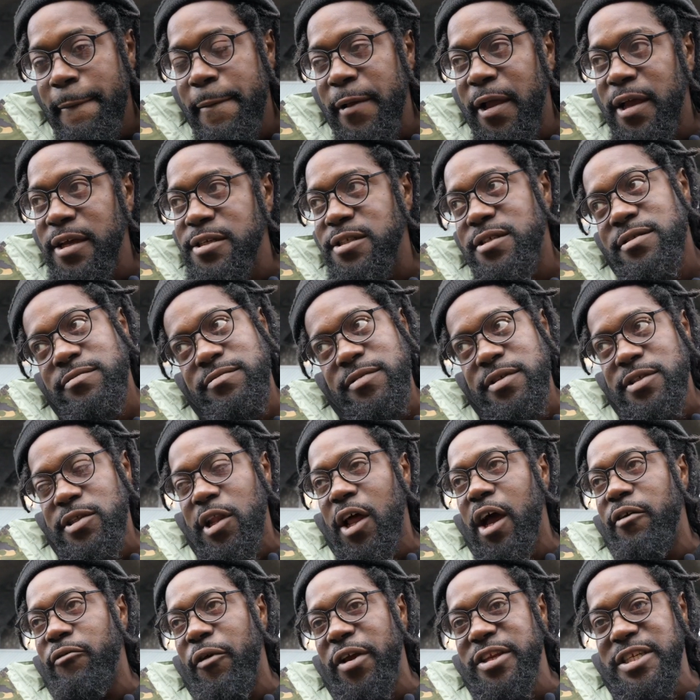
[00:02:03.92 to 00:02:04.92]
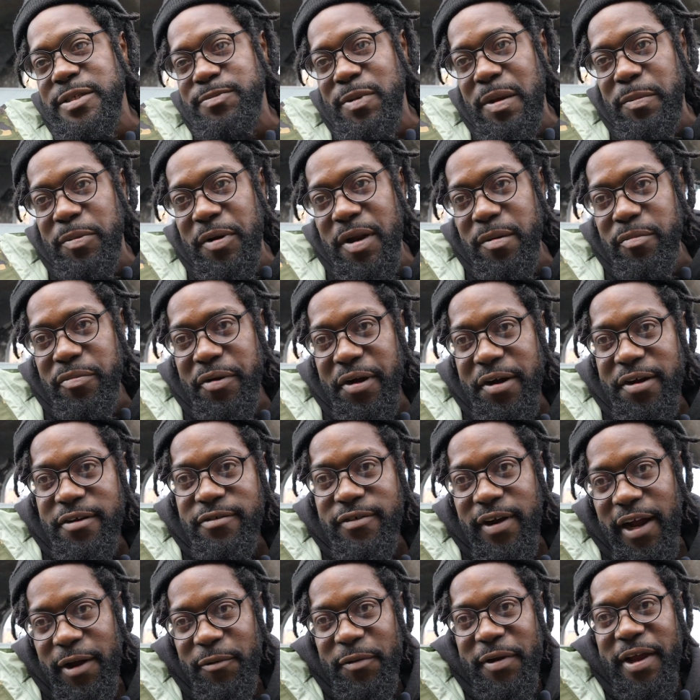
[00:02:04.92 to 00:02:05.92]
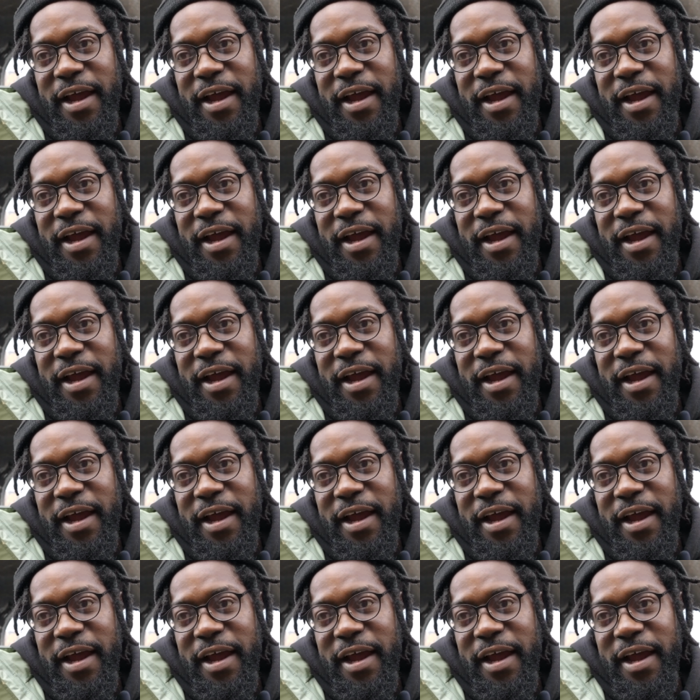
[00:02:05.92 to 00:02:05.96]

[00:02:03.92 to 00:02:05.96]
because there's a lot of racist people in Britain, right?